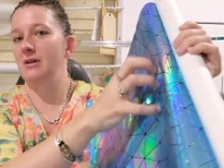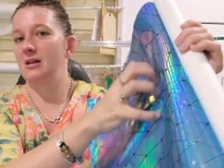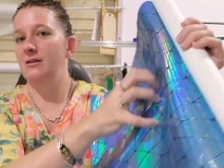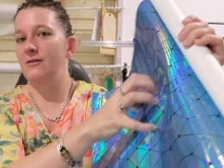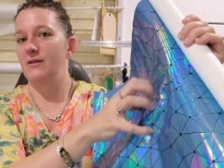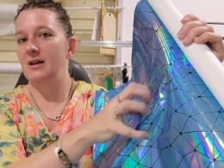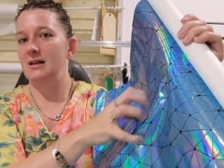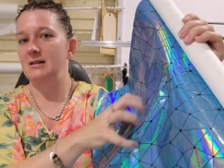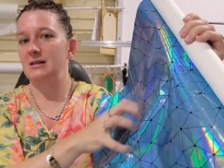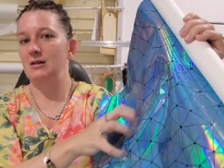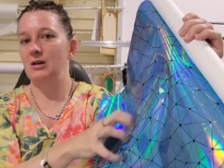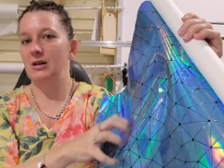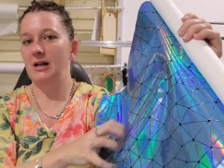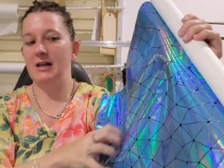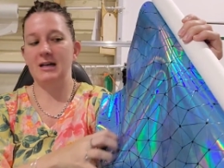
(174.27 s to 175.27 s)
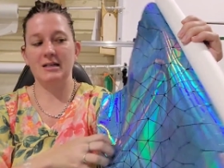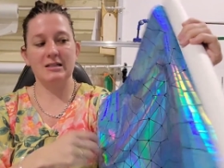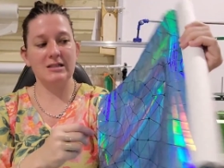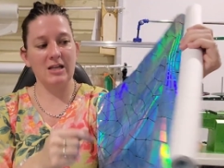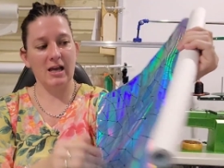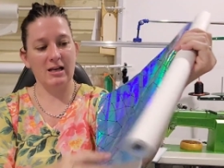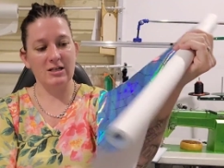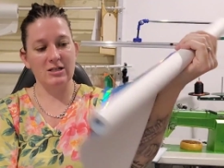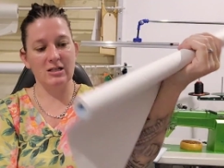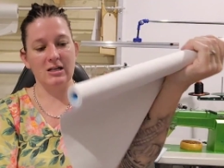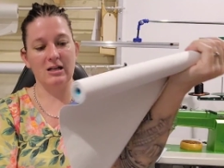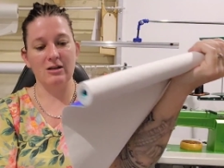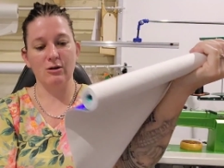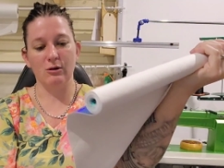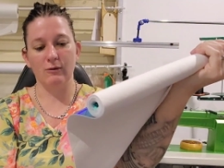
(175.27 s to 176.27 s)
run your fingers along it. It is textured
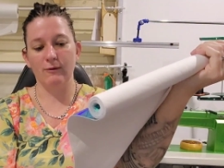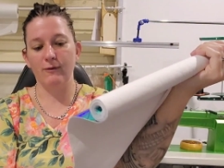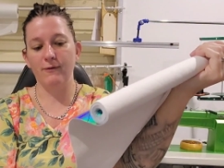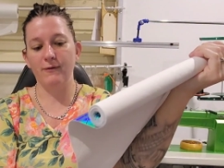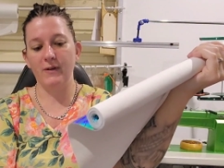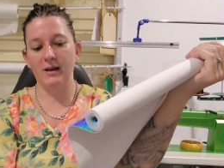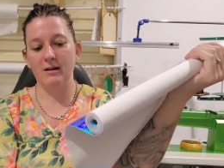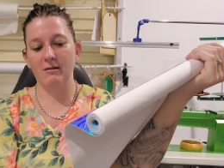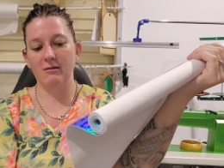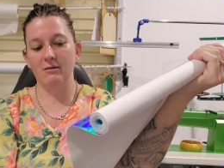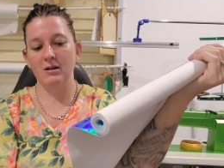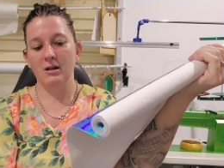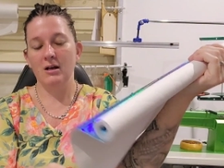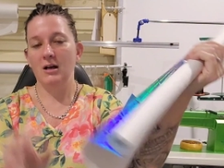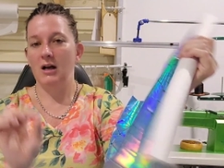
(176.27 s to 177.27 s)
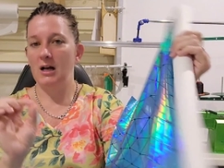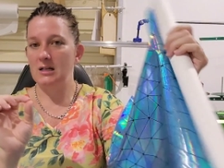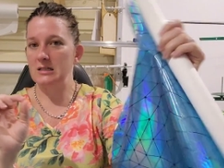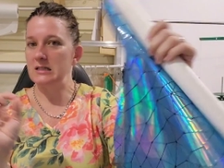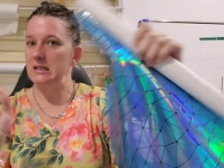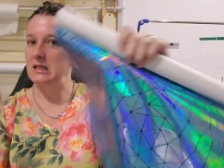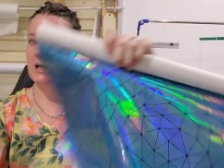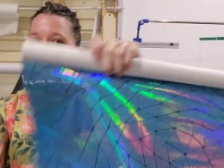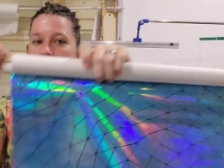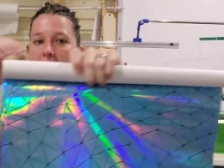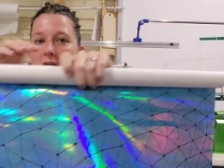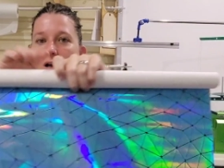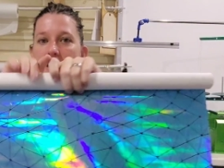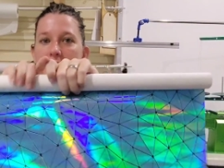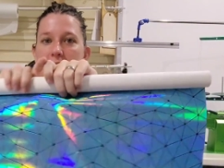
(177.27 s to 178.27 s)
and you can feel a slight
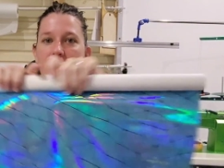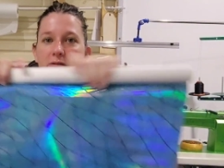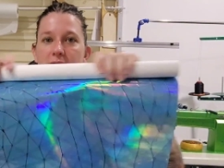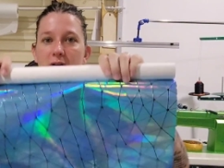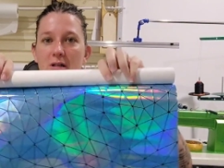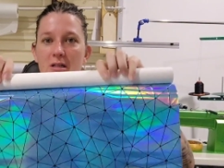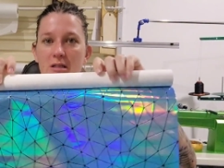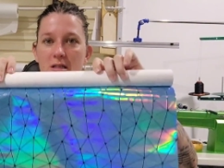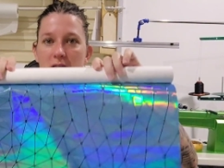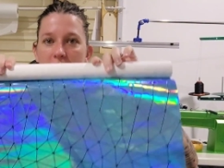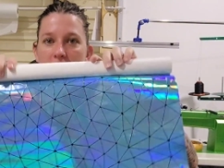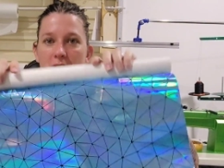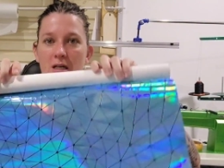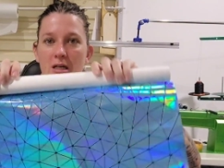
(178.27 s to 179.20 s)
height difference.